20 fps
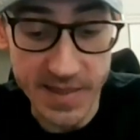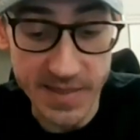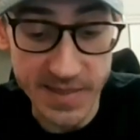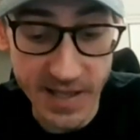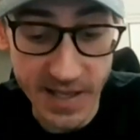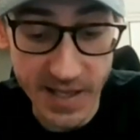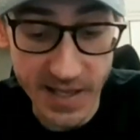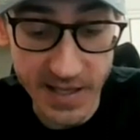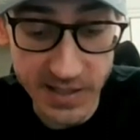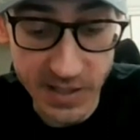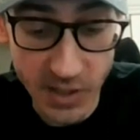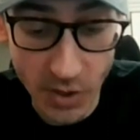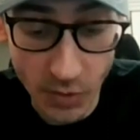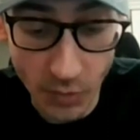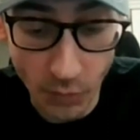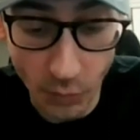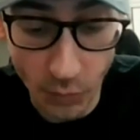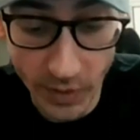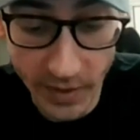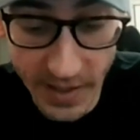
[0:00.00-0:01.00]
And
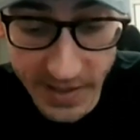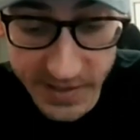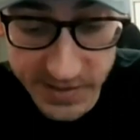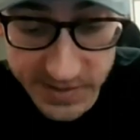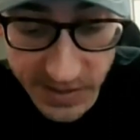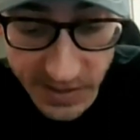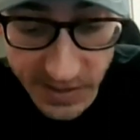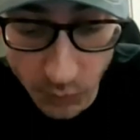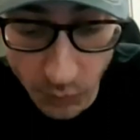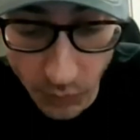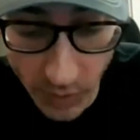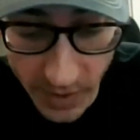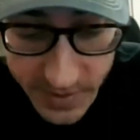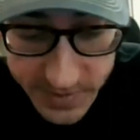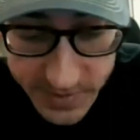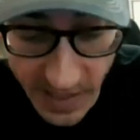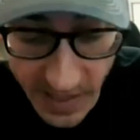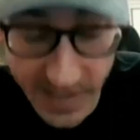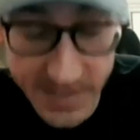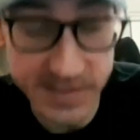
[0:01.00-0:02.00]
then what I did
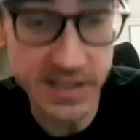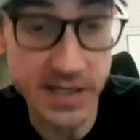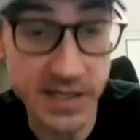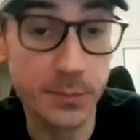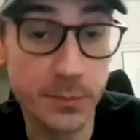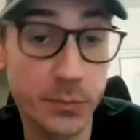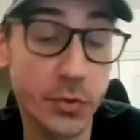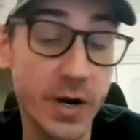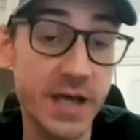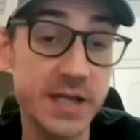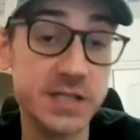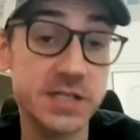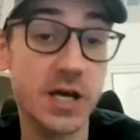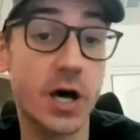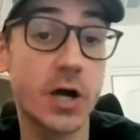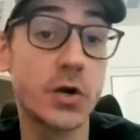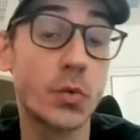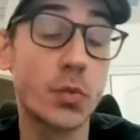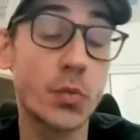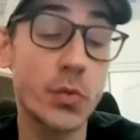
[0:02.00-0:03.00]
was I did a press
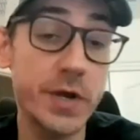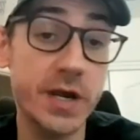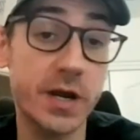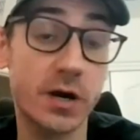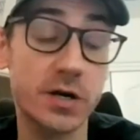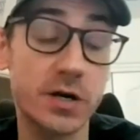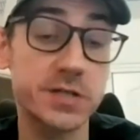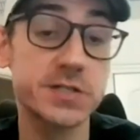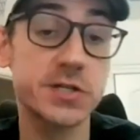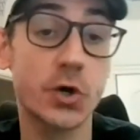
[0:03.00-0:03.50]
on a rear.